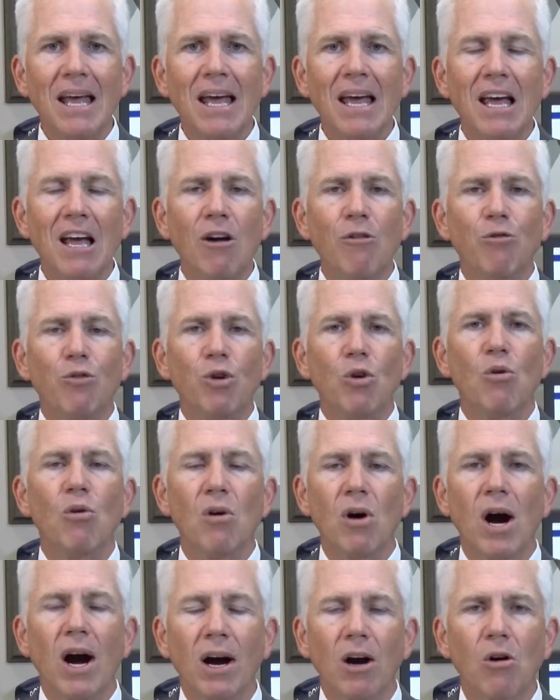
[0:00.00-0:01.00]
if you
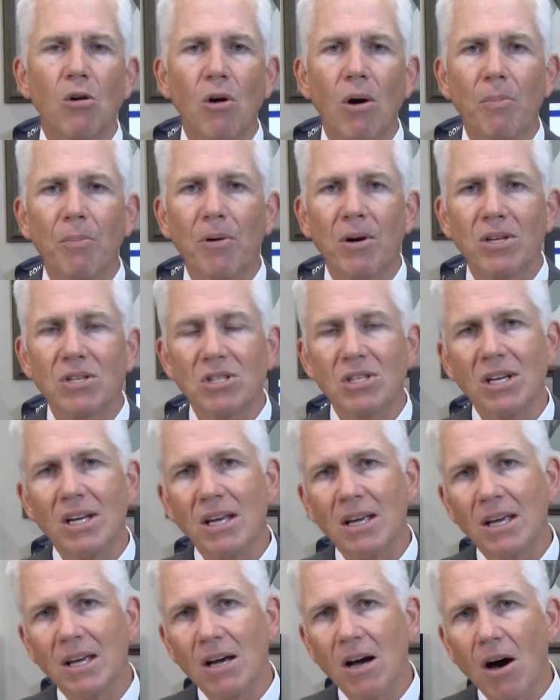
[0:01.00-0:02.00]
are a corporate
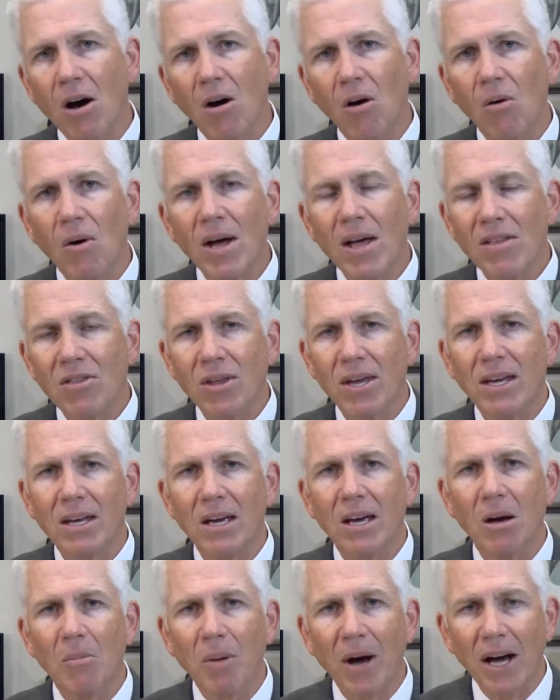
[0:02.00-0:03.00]
CEO
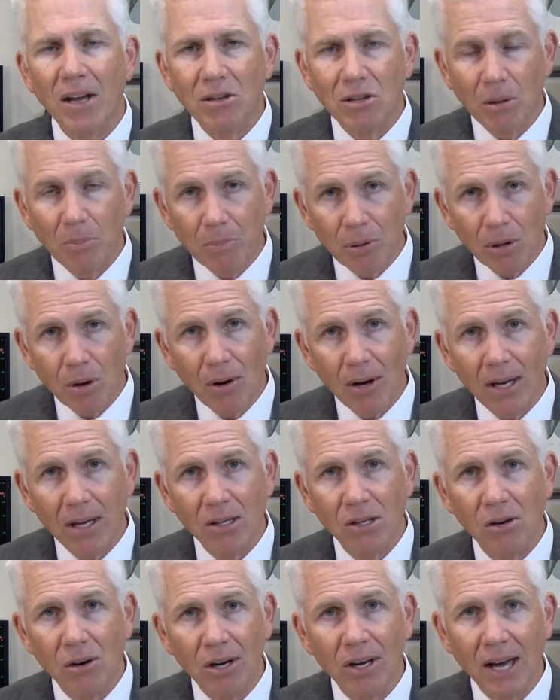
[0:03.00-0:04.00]
thinking about deploying
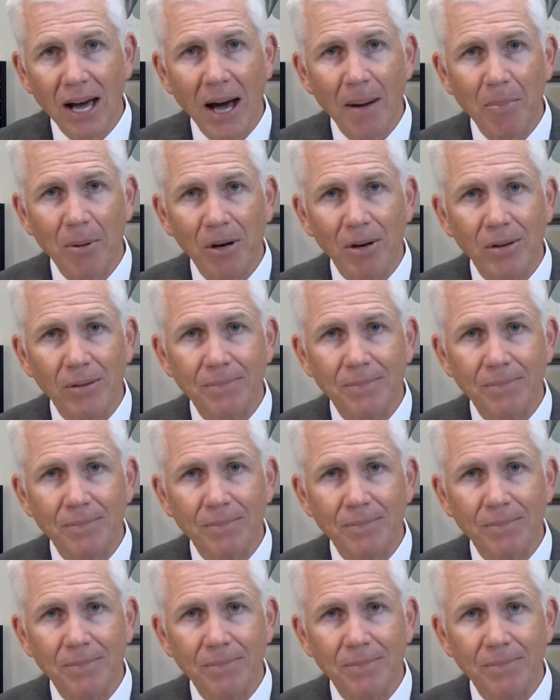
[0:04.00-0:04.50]
your capital.